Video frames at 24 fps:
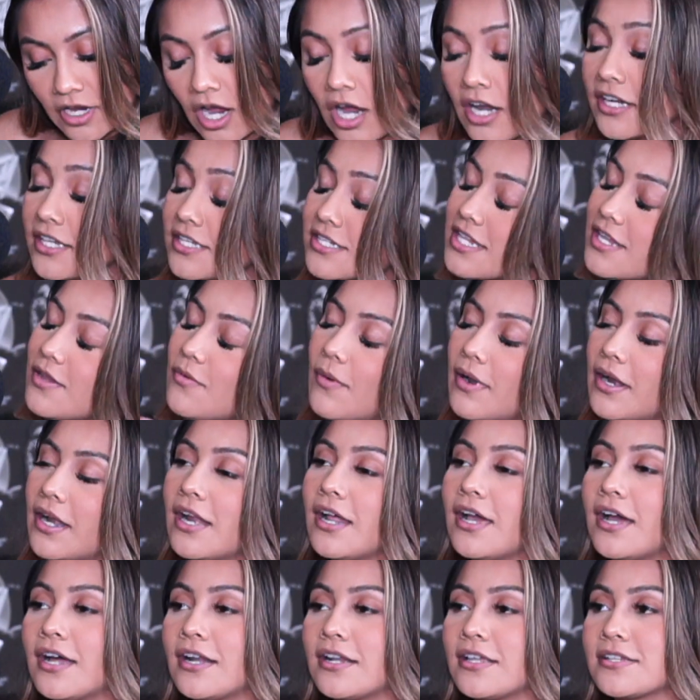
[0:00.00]
Honestly,
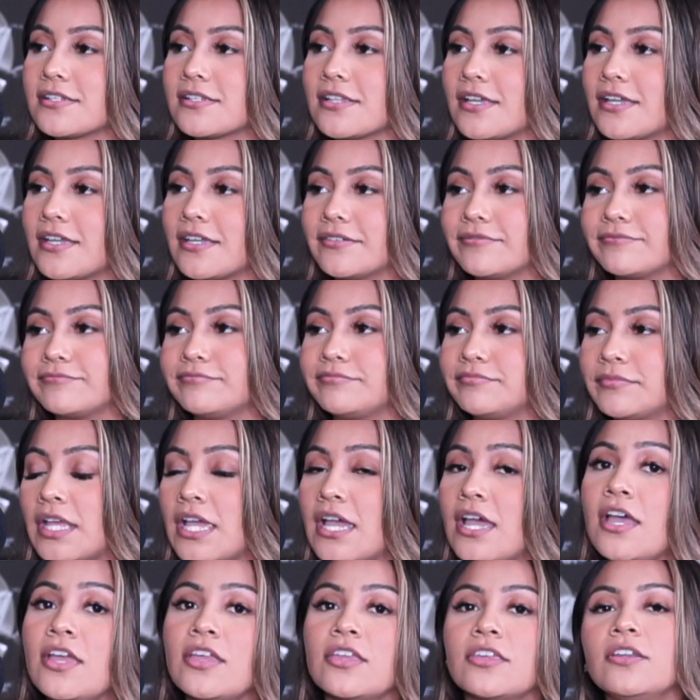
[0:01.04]
Guadalajara is like,
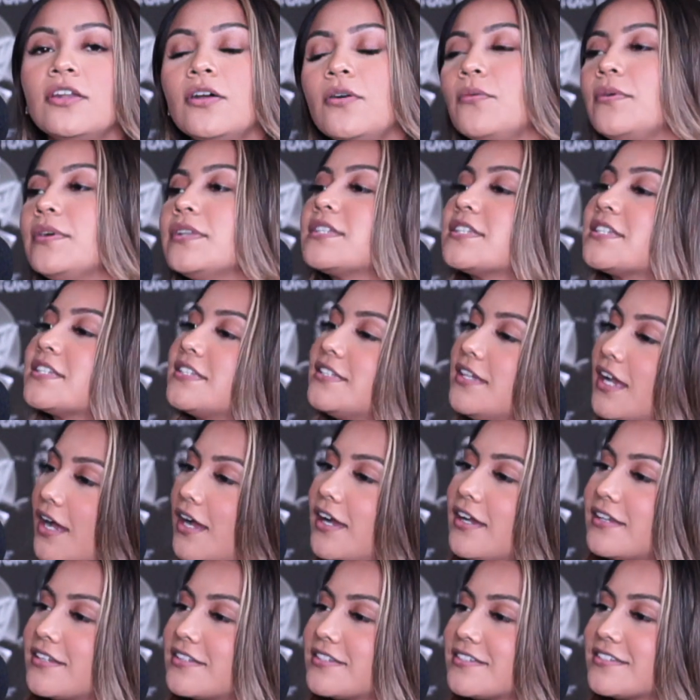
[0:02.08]
you know what
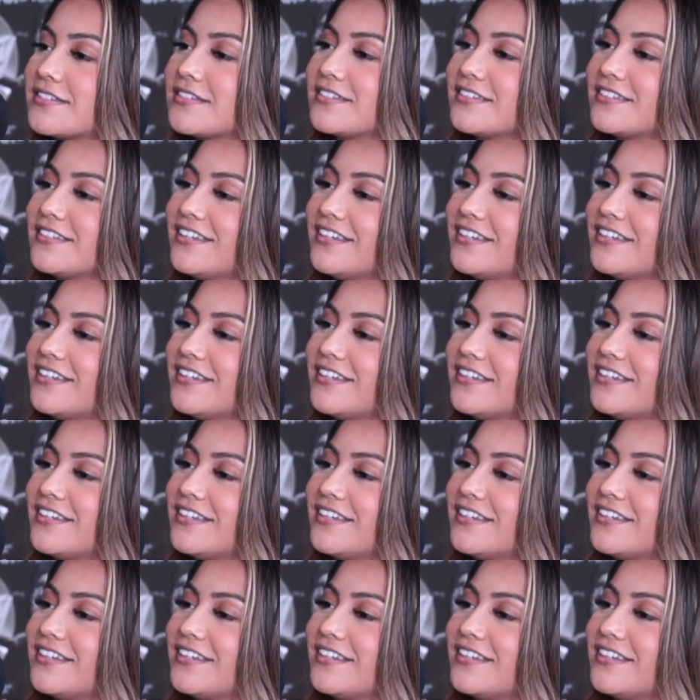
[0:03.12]
sucks?